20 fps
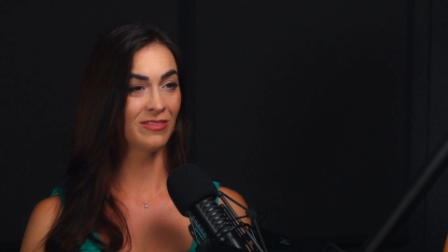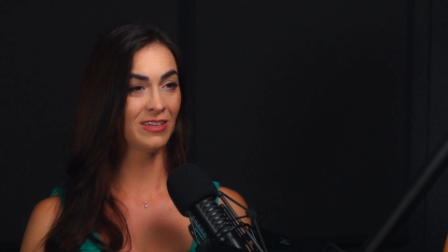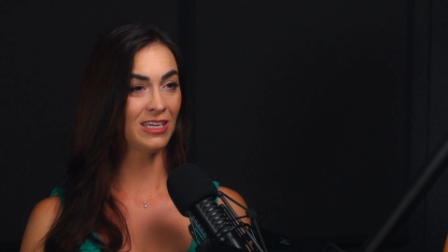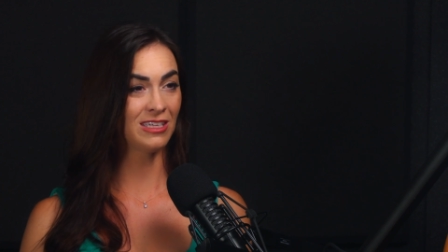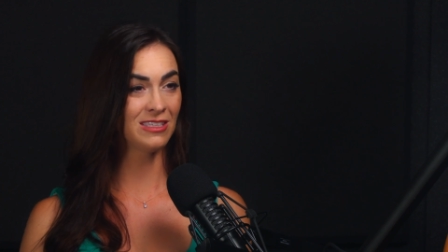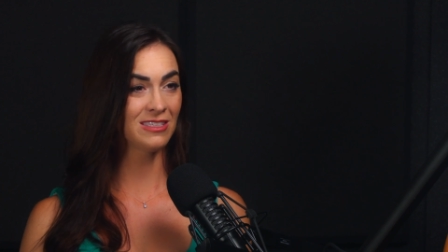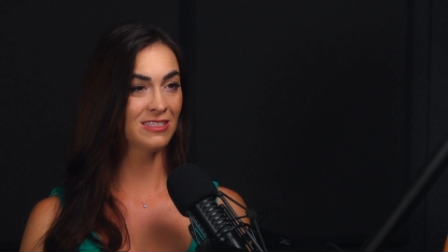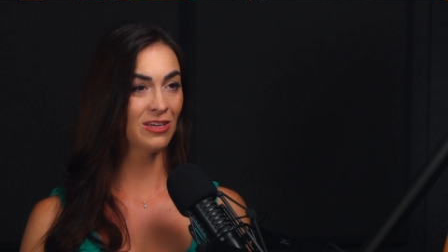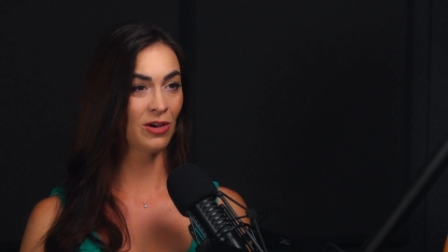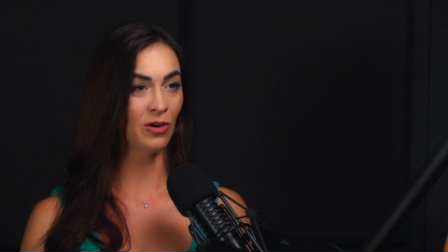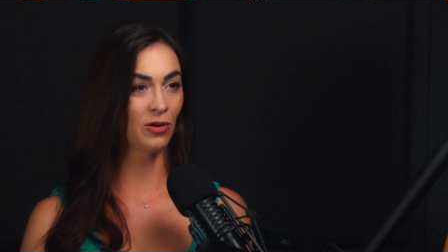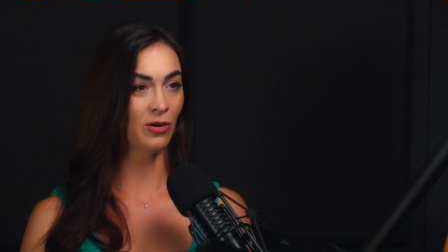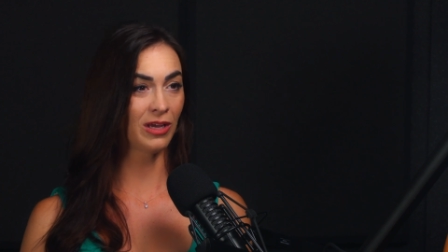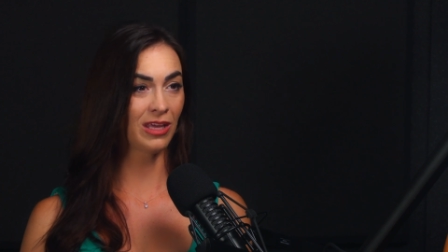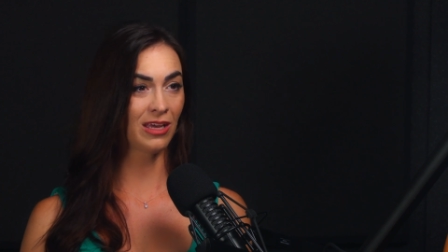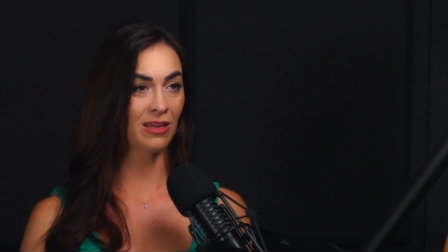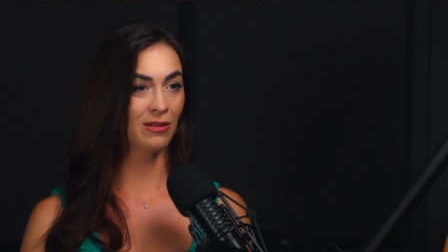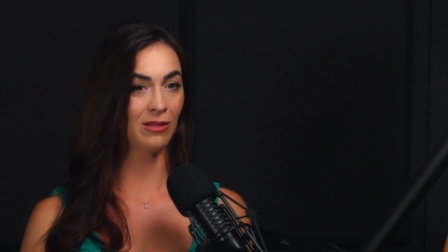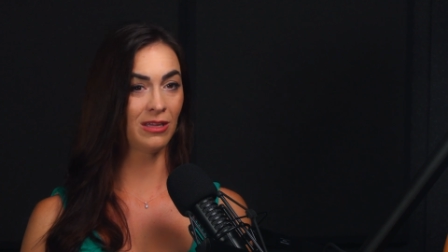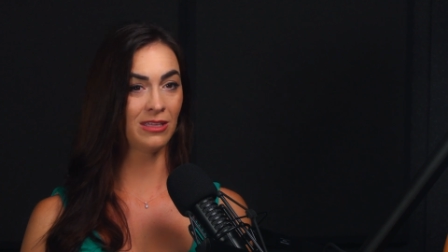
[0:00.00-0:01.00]
And so
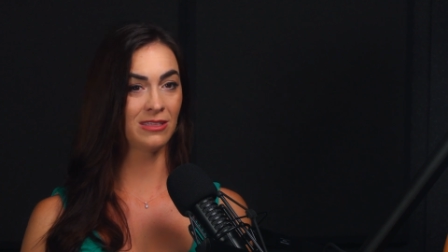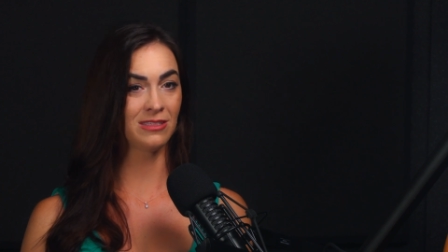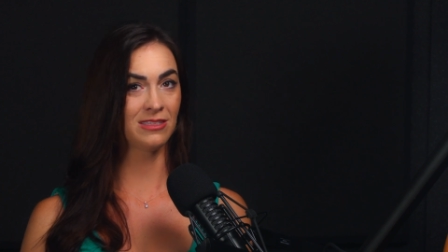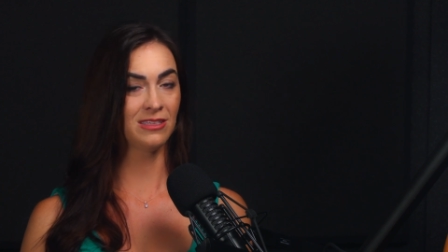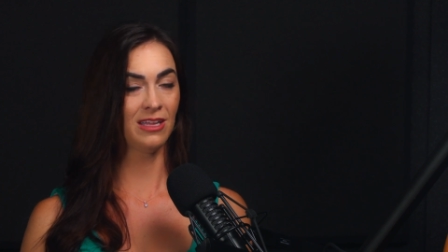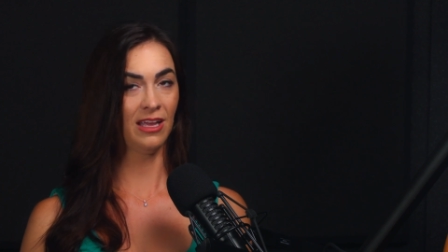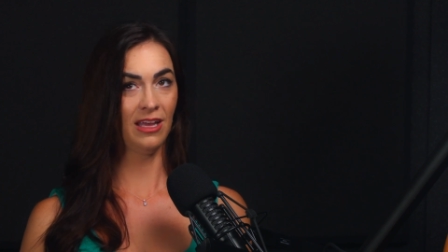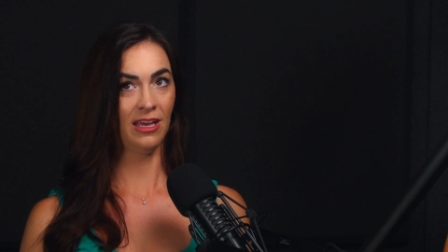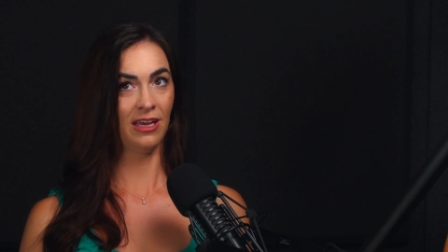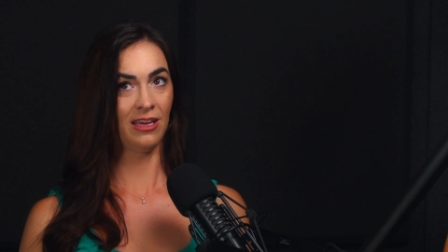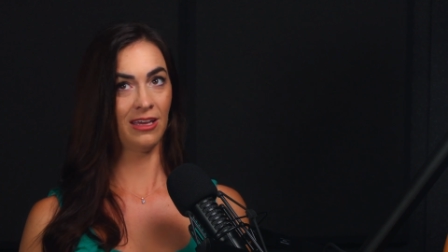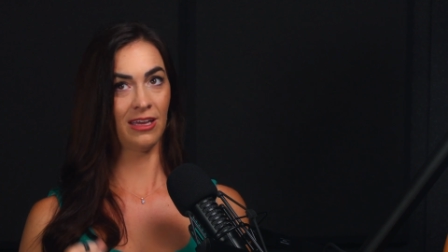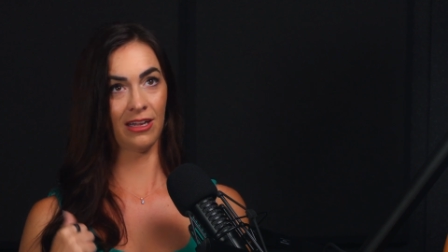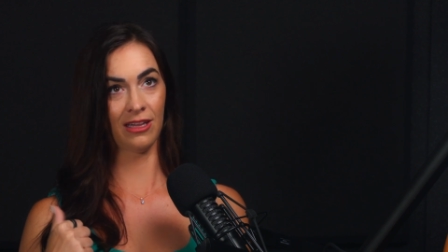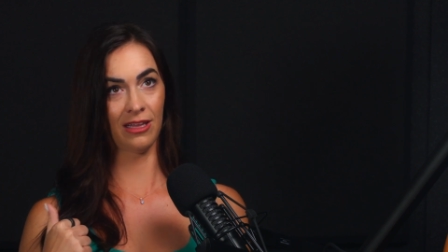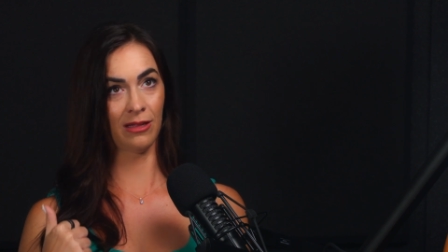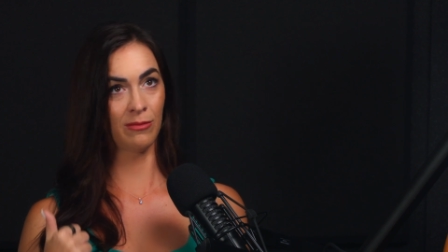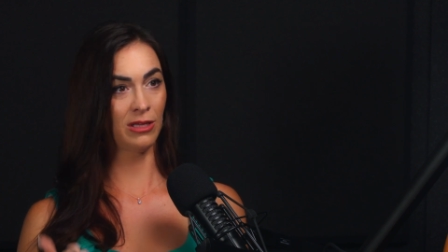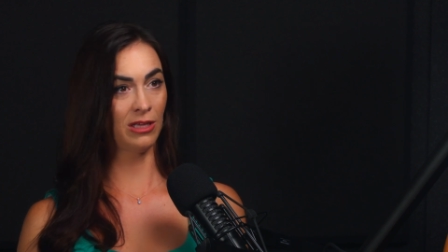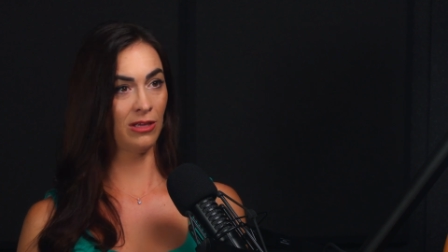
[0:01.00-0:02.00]
again, it's going to
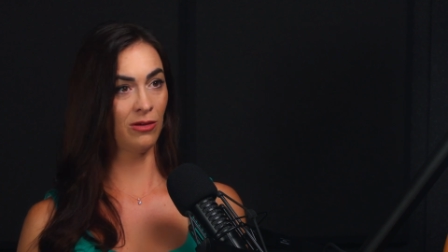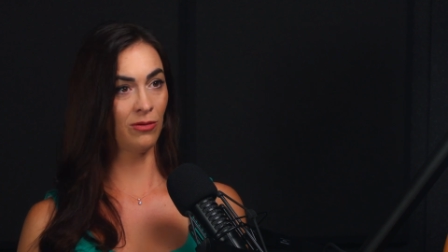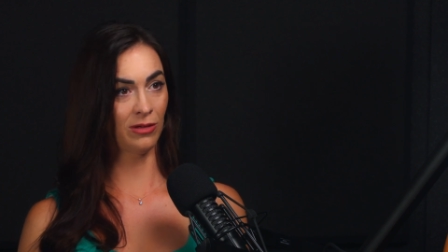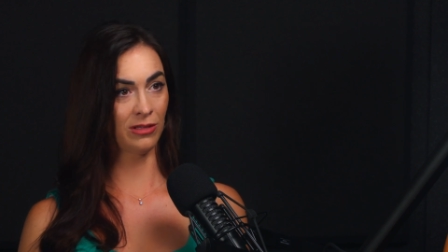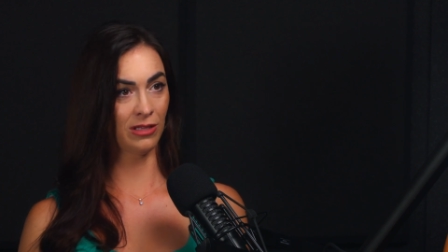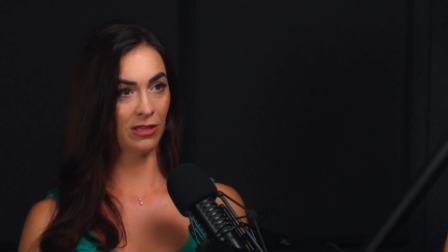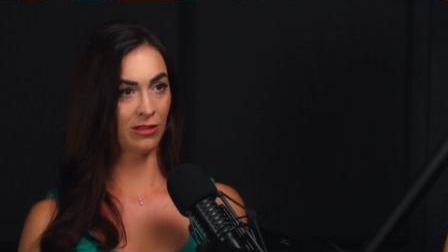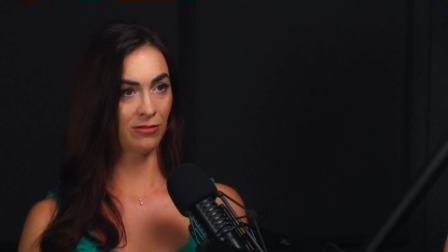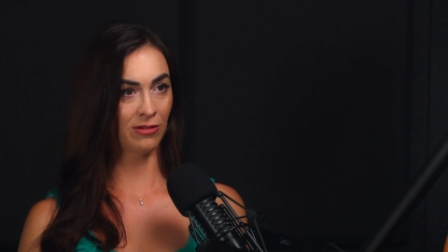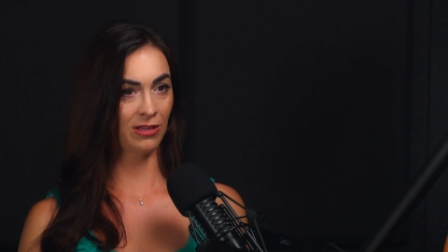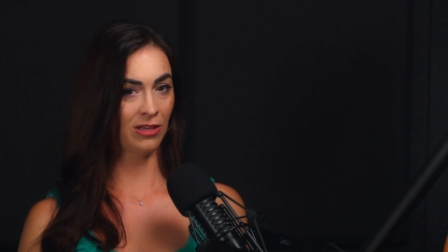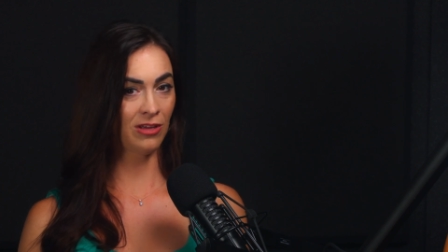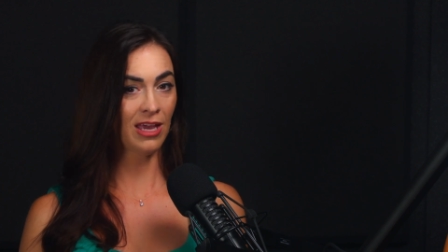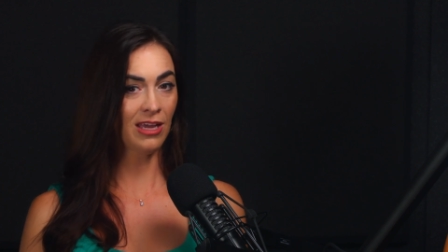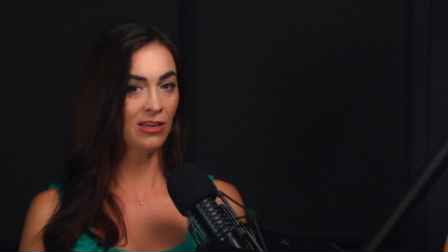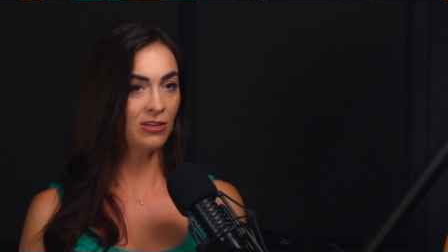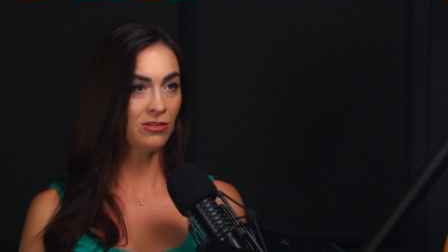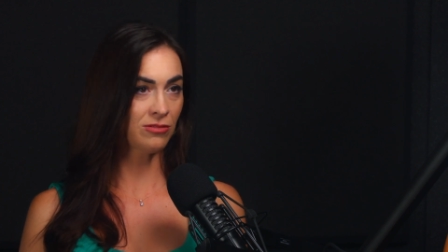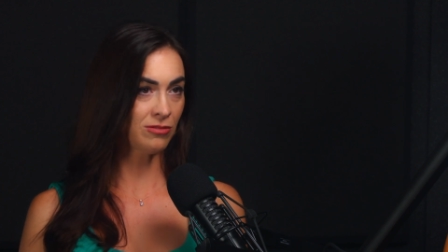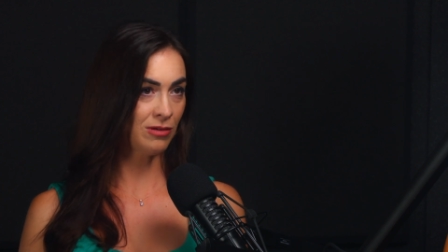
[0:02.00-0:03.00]
limit you on the three. You
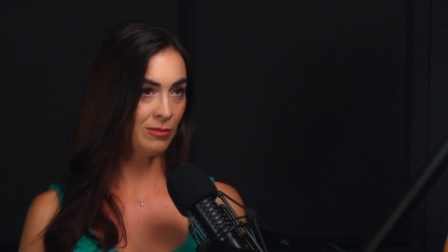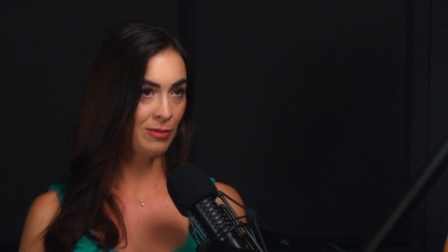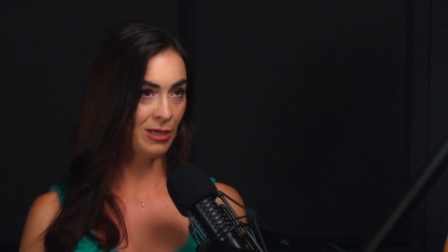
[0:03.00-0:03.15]
can't do three